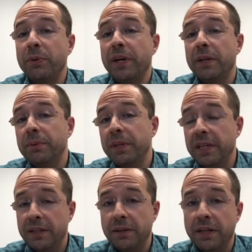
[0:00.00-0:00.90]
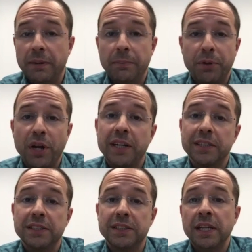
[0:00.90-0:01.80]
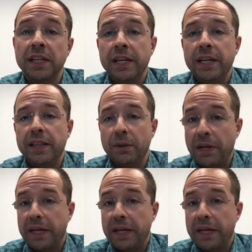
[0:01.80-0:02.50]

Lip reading: We had products that were